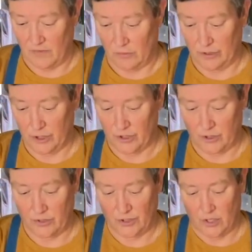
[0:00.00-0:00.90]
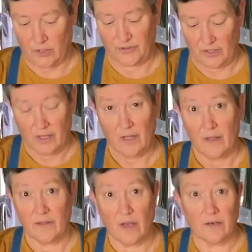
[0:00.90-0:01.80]
The Worcestershire, salt,
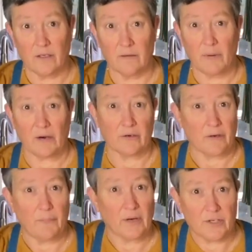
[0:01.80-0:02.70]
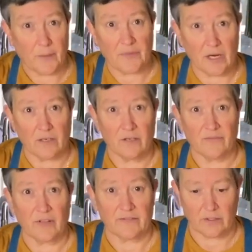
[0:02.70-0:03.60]
the onion powder to punch up that onion
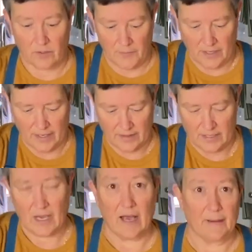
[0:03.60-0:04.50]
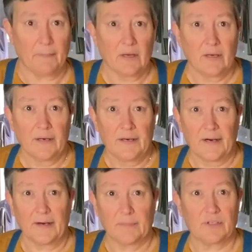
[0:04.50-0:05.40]
flavor a little bit, and the thyme
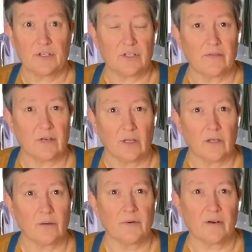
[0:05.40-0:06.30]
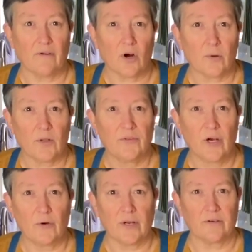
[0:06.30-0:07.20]
to just give it a little bit of herbal
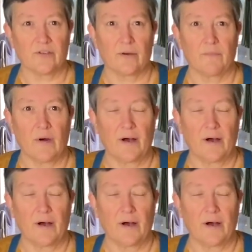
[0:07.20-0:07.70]
note and some